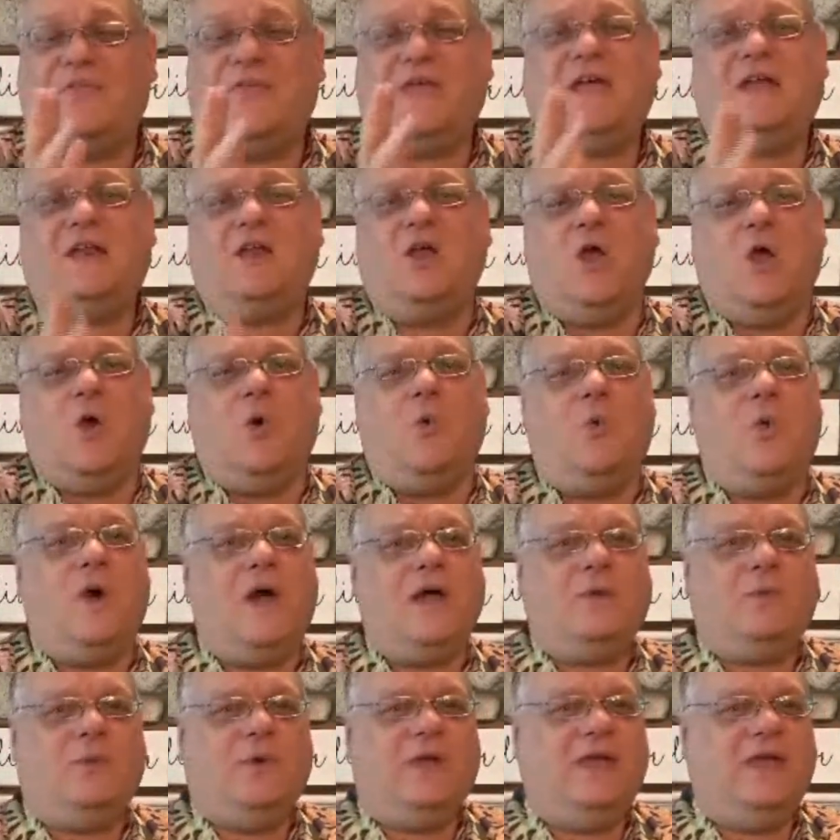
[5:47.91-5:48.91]
that
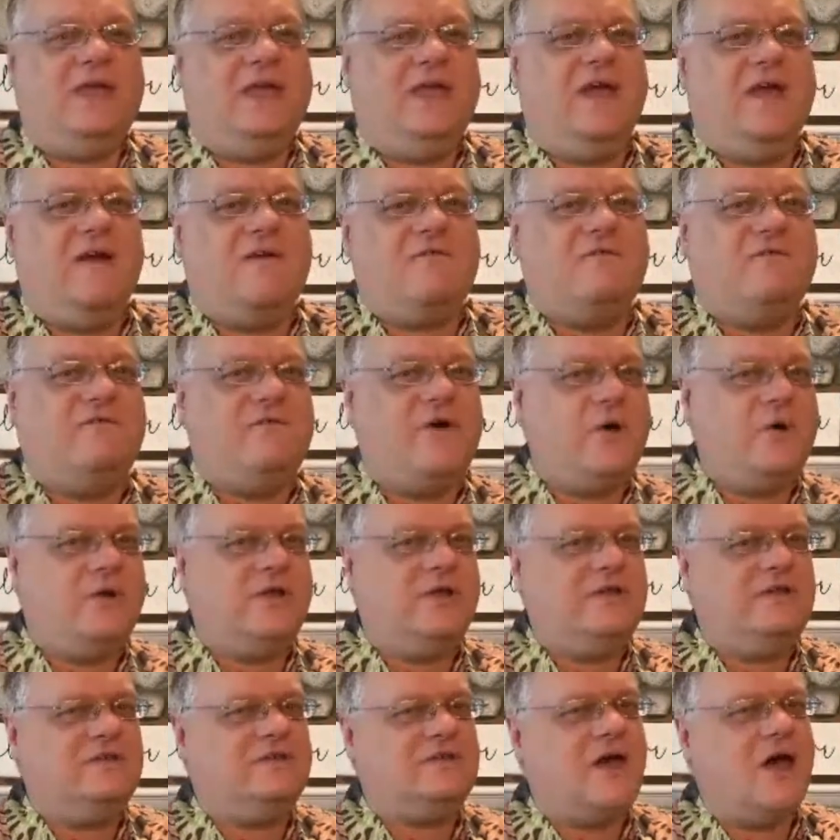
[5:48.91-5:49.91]
what we
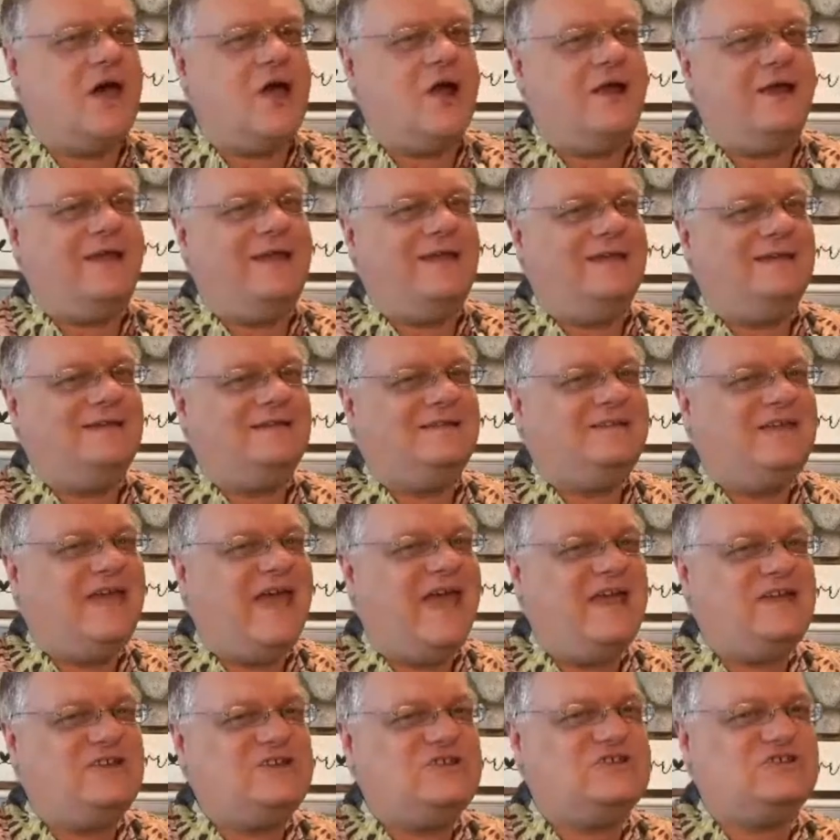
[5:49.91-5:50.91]
focus our
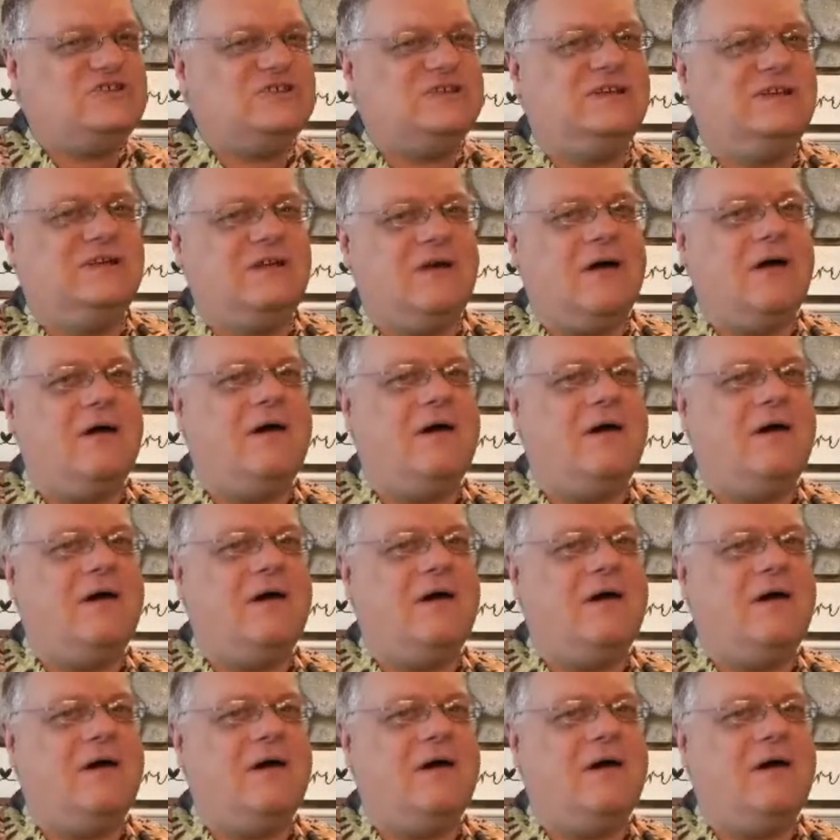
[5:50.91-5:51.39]
intention